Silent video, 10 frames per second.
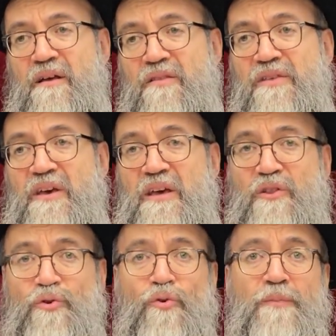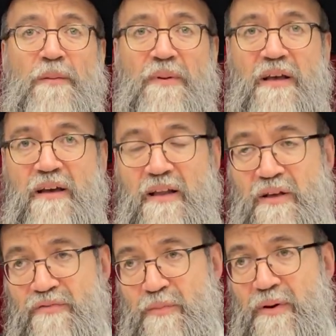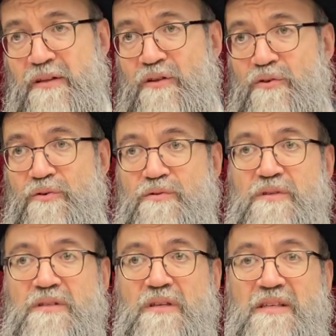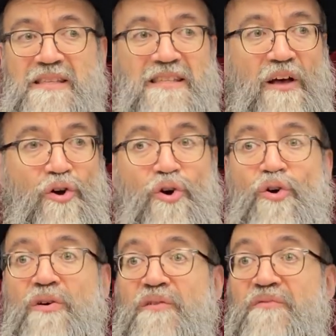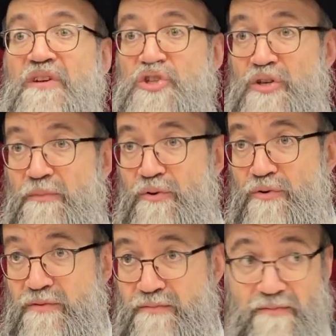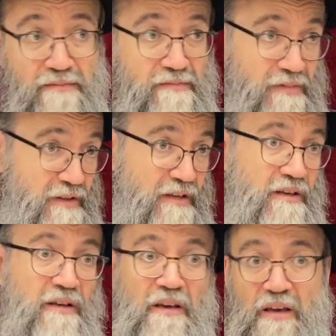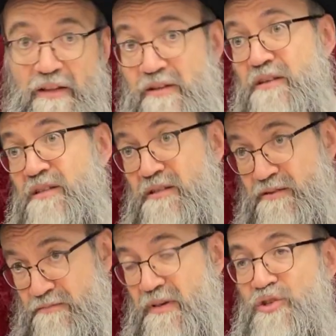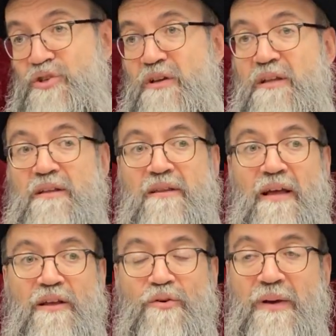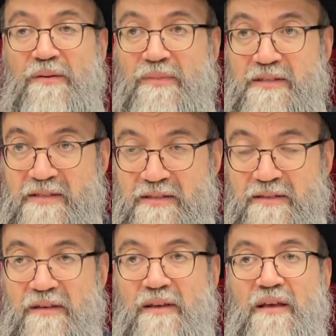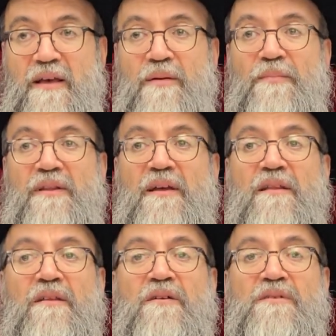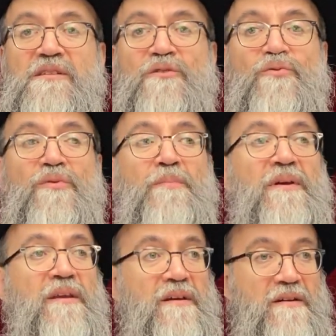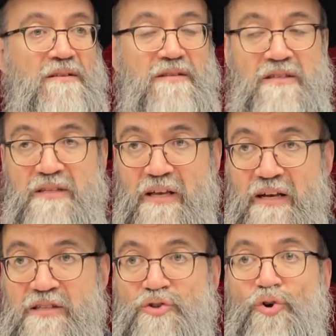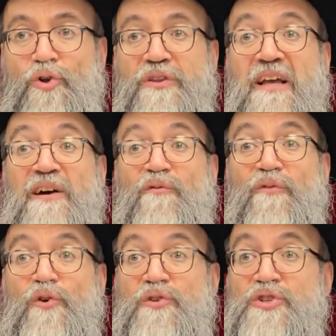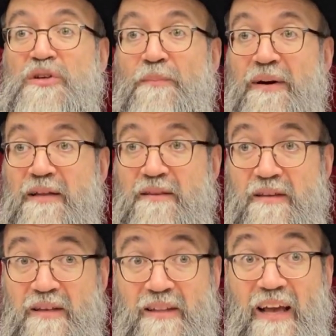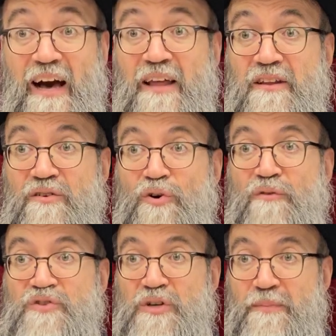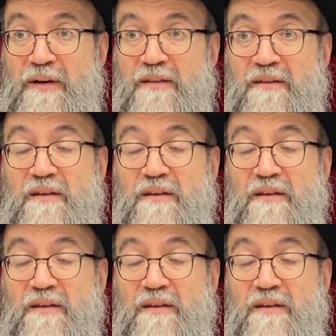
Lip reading: The 2 biblical, everybody knows, Zachor v'Shamor. It is mentioned in the 10 commandments. But then there is 2 rabbinicals. It's called Kavod Shabbat, the honor of Shabbat,